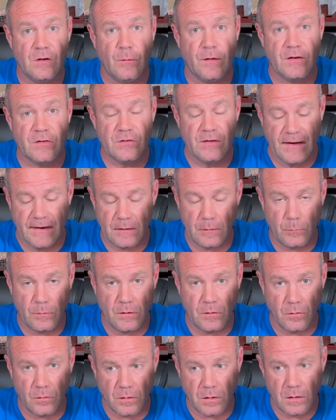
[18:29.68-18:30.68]
And
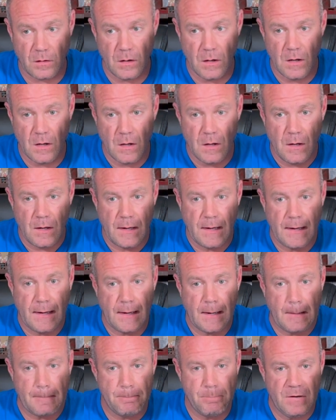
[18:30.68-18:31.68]
missing reps on your
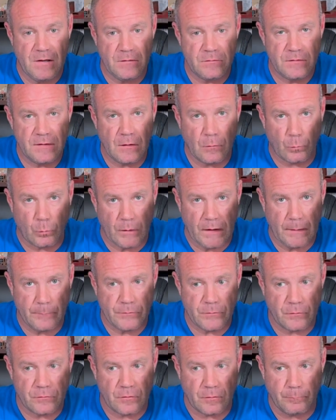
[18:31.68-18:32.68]
bench, you can
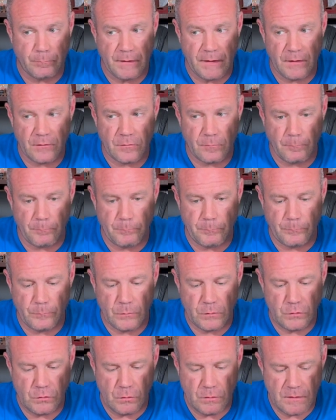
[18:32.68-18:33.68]
get away with not
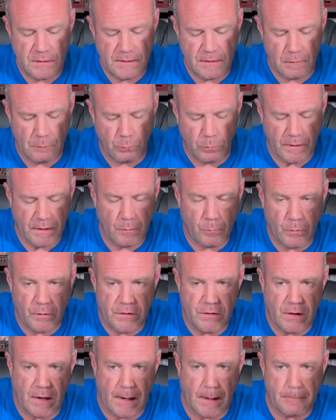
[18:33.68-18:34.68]
being pressed
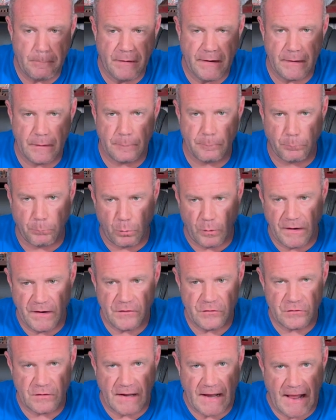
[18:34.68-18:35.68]
at that threshold all
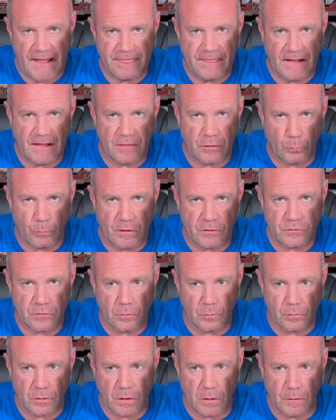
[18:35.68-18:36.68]
the time. If you wanted to
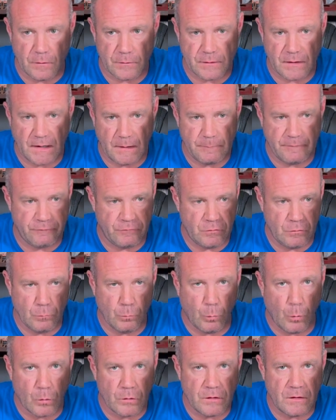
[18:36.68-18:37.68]
keep your reps at
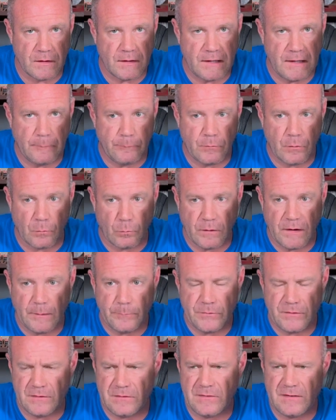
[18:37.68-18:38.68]
6 meters per second every
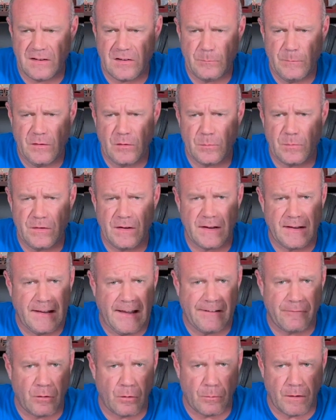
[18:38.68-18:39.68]
rep,
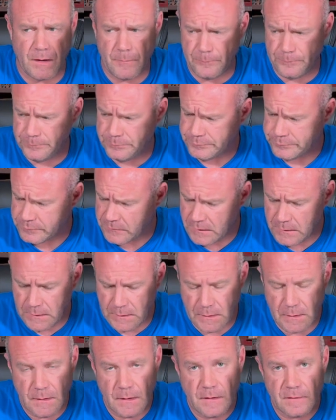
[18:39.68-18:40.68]
that's fine.
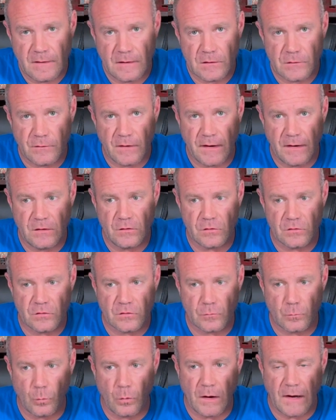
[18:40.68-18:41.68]
I had a kid
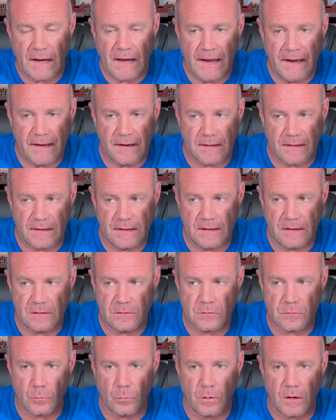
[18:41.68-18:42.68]
squat 325
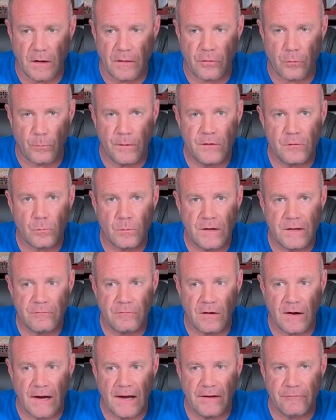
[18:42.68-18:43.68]
and he never squatted above
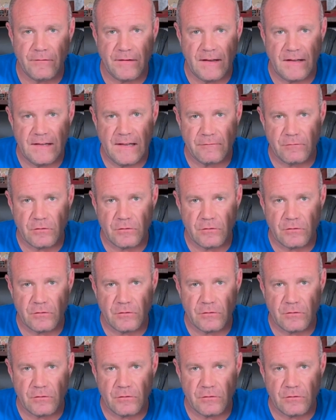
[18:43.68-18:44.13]
225.